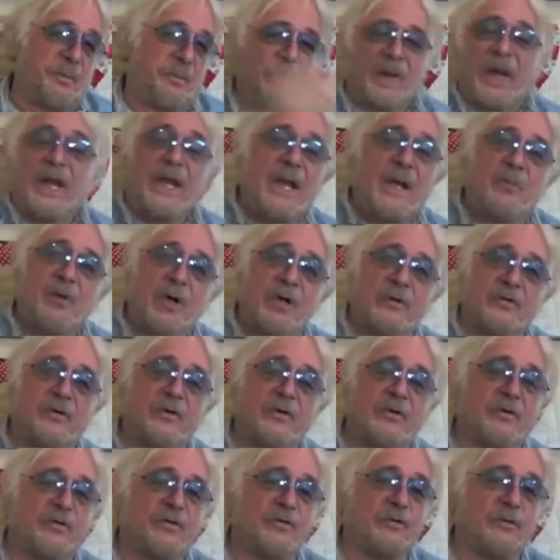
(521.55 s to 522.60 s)
blam,
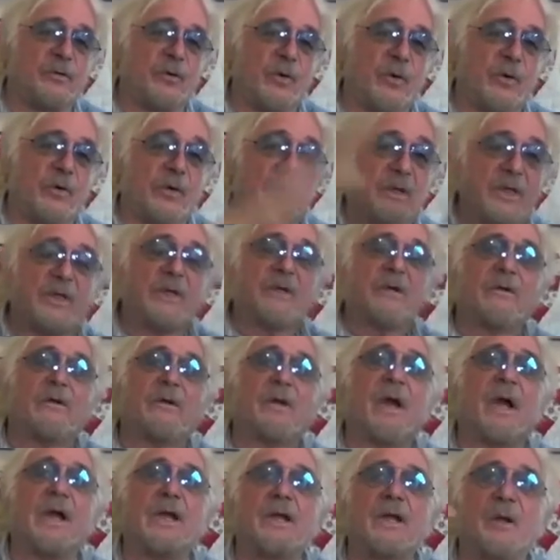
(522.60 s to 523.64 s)
onto the scroll, and it'll
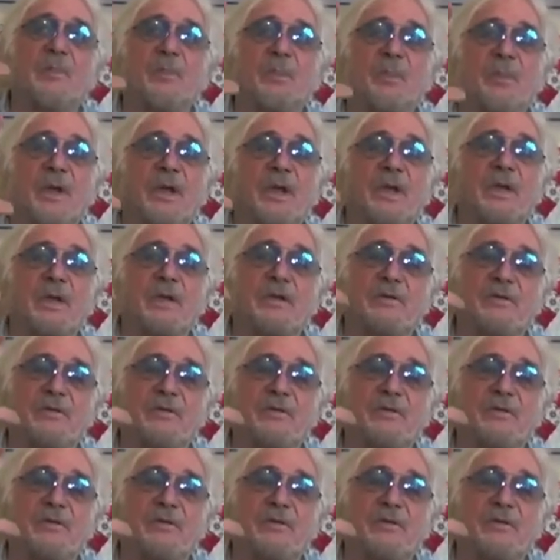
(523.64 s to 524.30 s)
light up and then